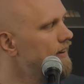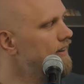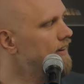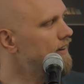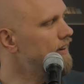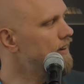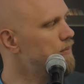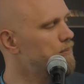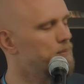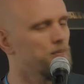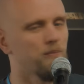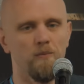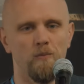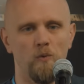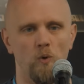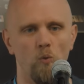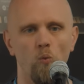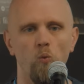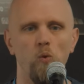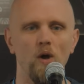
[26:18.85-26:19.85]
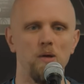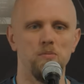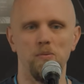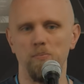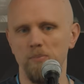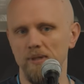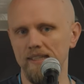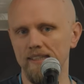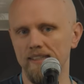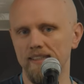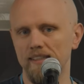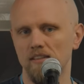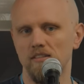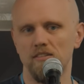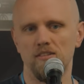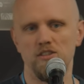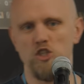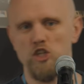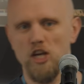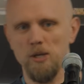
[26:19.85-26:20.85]
WebP,
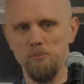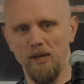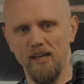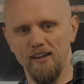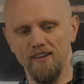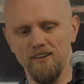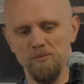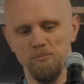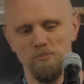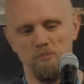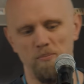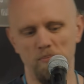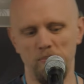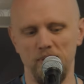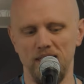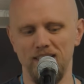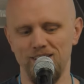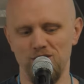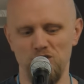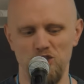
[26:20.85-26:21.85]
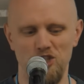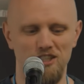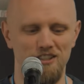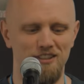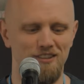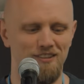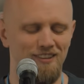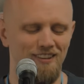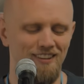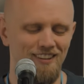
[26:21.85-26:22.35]
JPEG, PNG,